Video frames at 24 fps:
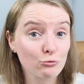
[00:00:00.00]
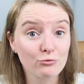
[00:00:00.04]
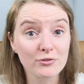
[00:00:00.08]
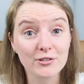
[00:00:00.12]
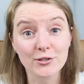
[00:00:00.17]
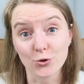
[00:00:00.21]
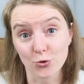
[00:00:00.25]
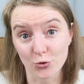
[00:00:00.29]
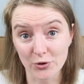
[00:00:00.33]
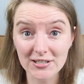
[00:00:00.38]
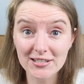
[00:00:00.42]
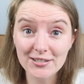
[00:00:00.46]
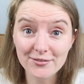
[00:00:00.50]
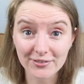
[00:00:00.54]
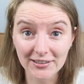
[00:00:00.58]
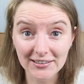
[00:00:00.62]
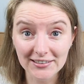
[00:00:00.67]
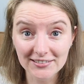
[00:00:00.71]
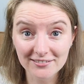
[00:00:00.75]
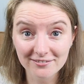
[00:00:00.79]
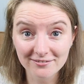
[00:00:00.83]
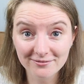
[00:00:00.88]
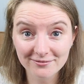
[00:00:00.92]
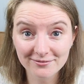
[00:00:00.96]

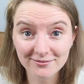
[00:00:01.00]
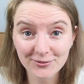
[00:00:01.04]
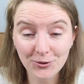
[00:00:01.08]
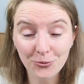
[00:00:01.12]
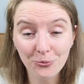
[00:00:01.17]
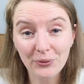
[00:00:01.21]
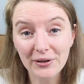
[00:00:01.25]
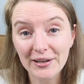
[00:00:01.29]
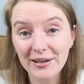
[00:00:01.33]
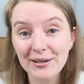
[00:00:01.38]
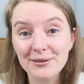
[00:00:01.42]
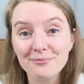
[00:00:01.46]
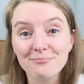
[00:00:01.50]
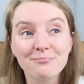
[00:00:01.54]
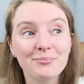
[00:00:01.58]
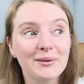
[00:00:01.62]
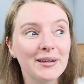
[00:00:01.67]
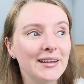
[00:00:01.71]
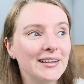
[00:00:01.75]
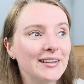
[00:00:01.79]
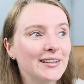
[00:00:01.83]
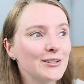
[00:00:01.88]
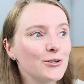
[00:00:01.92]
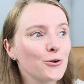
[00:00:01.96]
resourceful we can
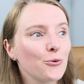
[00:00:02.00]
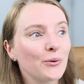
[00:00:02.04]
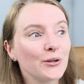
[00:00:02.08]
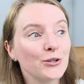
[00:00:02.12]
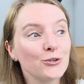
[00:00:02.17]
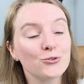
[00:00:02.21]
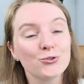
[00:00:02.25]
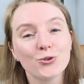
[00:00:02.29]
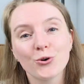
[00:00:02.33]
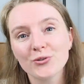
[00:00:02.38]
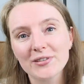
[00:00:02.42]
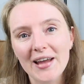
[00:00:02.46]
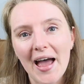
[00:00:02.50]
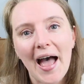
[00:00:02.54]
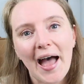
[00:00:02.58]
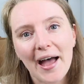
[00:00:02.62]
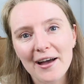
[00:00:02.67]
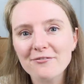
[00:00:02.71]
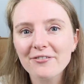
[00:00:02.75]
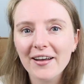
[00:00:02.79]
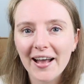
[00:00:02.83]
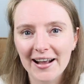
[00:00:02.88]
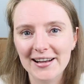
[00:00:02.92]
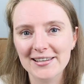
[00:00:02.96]
be. You know, when you don't
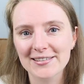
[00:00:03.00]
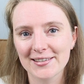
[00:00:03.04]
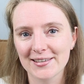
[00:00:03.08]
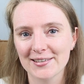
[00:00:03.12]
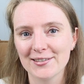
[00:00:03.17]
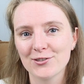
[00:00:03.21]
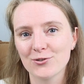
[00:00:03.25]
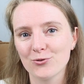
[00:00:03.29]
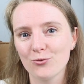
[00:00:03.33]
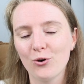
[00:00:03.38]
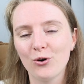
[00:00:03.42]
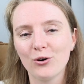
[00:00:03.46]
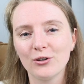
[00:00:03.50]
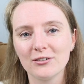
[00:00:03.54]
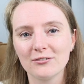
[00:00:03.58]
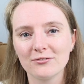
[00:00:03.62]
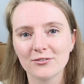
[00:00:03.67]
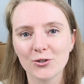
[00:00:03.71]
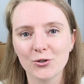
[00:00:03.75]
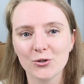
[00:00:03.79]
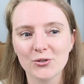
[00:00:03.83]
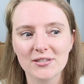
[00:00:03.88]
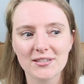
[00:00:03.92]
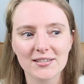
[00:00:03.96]
have access to all
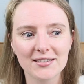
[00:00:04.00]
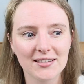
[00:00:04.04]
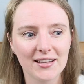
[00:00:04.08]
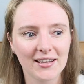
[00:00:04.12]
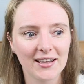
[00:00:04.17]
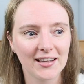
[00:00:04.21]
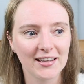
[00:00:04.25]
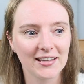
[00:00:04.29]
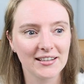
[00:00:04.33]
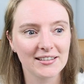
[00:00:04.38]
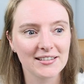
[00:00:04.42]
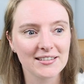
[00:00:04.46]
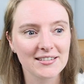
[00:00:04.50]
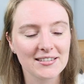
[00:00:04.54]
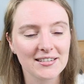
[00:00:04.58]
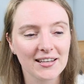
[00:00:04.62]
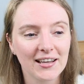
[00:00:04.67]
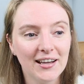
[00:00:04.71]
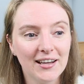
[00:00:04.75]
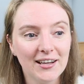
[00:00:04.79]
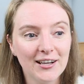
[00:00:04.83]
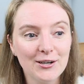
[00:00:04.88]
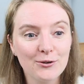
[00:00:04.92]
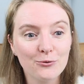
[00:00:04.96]
of those things,
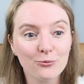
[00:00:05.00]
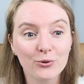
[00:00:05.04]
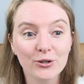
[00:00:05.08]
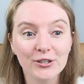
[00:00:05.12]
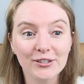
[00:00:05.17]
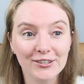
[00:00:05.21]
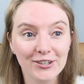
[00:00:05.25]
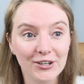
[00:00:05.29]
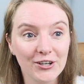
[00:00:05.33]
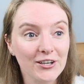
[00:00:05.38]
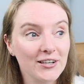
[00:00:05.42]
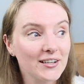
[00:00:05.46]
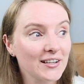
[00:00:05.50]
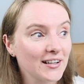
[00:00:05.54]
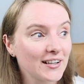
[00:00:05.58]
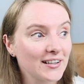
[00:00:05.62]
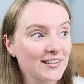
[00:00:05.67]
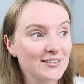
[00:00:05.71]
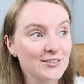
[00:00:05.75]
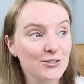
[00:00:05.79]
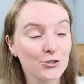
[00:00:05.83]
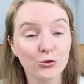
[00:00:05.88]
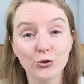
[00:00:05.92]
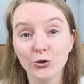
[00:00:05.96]
we're
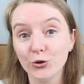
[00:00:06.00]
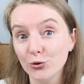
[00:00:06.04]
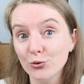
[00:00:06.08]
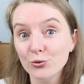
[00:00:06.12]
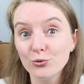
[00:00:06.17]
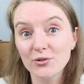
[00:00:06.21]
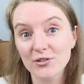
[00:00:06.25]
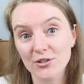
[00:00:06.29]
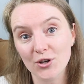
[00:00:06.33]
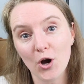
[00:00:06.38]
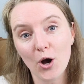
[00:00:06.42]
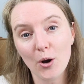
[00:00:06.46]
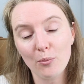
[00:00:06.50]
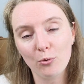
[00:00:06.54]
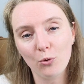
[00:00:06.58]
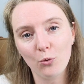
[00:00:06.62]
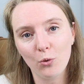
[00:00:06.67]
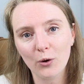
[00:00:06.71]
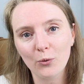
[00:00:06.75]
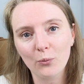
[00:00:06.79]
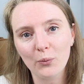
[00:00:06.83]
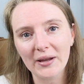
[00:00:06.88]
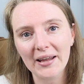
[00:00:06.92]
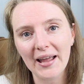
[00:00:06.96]
learning to use up
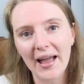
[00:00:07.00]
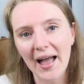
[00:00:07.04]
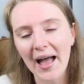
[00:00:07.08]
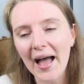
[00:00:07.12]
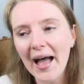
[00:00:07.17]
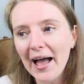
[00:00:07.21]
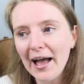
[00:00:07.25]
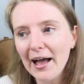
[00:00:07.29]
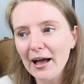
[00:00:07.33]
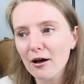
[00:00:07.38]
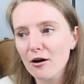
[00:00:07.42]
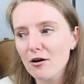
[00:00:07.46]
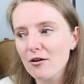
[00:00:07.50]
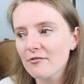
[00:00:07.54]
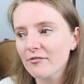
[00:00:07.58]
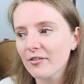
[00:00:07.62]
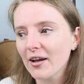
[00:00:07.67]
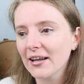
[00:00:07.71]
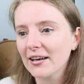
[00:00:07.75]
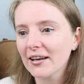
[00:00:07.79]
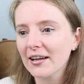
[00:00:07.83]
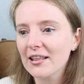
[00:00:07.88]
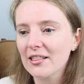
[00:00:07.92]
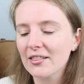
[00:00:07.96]
what we have.
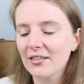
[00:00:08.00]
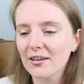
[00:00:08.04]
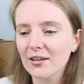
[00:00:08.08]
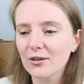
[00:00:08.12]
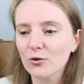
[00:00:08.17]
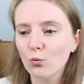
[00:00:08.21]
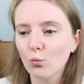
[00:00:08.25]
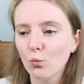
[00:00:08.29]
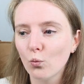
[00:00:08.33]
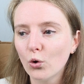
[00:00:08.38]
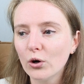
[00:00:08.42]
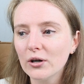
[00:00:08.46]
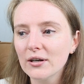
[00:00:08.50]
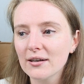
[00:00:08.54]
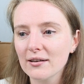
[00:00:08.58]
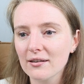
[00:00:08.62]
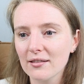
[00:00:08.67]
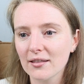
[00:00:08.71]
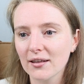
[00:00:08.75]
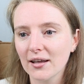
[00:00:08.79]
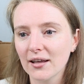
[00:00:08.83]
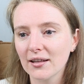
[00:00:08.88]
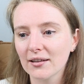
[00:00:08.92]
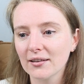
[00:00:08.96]
And I think one
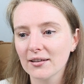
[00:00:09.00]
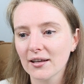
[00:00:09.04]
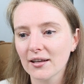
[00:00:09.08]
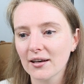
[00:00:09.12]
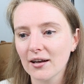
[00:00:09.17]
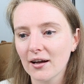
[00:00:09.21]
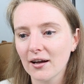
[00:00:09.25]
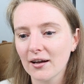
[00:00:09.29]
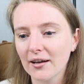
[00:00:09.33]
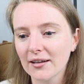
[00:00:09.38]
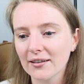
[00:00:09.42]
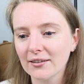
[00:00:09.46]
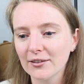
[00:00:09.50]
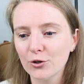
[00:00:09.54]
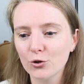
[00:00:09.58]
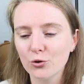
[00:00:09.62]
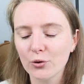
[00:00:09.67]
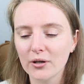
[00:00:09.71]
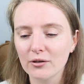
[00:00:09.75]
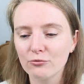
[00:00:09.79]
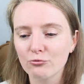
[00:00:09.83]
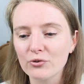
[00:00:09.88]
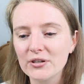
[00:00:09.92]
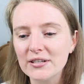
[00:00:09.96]
thing that I, you know,
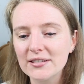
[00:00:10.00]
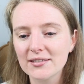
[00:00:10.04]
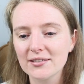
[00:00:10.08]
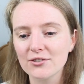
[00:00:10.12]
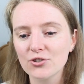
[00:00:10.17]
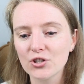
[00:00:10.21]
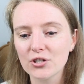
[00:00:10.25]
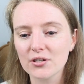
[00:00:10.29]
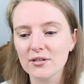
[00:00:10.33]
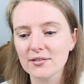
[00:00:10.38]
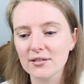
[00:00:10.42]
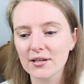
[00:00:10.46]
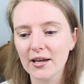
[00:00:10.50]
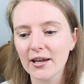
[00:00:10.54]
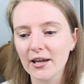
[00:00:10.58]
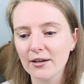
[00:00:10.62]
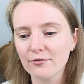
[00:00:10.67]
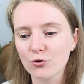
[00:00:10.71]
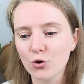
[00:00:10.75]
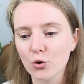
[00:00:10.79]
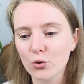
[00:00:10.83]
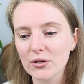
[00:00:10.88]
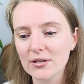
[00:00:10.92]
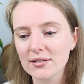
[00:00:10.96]
in recent years I
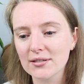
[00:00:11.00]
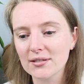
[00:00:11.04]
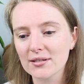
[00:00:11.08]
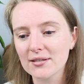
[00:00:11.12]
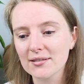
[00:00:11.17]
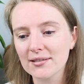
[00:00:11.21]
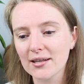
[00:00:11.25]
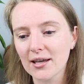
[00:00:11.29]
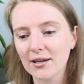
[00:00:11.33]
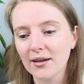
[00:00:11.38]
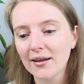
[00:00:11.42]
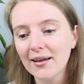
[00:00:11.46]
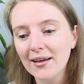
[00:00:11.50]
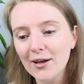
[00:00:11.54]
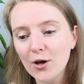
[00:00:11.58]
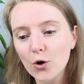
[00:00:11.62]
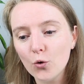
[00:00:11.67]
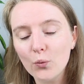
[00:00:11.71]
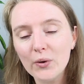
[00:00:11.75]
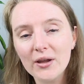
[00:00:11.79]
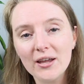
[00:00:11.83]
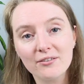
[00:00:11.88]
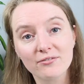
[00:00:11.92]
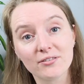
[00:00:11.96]
have noticed is that
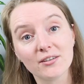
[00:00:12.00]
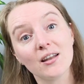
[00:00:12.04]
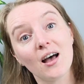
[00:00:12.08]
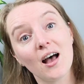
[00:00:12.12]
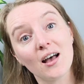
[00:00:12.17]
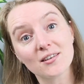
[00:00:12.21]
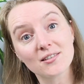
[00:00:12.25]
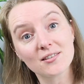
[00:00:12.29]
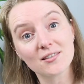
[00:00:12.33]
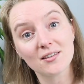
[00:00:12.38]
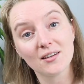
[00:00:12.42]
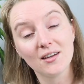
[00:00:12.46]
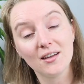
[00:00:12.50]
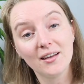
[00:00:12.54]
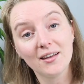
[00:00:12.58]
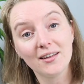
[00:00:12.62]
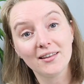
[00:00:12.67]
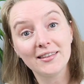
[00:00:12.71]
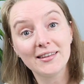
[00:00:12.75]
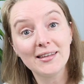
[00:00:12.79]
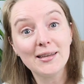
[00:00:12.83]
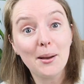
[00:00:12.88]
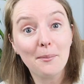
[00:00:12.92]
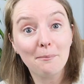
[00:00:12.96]
we have lost
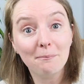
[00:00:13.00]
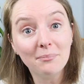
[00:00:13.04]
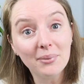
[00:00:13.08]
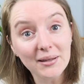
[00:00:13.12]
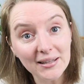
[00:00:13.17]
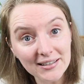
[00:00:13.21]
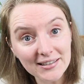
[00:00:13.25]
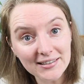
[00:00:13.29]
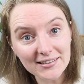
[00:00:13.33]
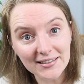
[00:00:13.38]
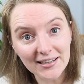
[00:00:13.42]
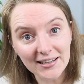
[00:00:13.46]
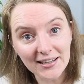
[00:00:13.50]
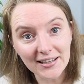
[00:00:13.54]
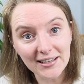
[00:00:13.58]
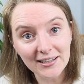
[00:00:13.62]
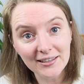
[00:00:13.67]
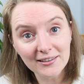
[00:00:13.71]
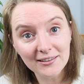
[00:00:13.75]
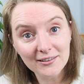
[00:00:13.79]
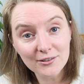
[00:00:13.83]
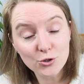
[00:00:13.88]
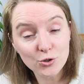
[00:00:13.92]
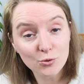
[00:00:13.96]
the
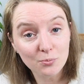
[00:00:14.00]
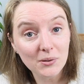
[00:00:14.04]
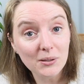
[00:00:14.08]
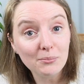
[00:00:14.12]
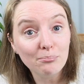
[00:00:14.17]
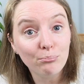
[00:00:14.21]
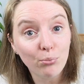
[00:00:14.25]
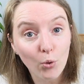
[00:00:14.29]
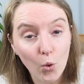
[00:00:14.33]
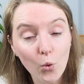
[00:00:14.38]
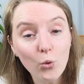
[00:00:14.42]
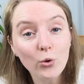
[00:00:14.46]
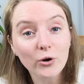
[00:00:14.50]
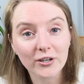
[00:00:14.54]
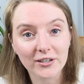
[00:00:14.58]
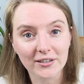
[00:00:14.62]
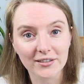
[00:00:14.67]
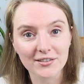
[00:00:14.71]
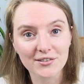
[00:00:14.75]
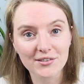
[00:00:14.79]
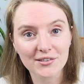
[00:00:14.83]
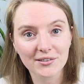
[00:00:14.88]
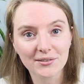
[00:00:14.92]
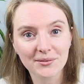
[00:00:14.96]
ability to be
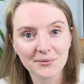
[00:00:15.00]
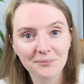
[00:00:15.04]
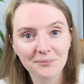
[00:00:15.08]
bored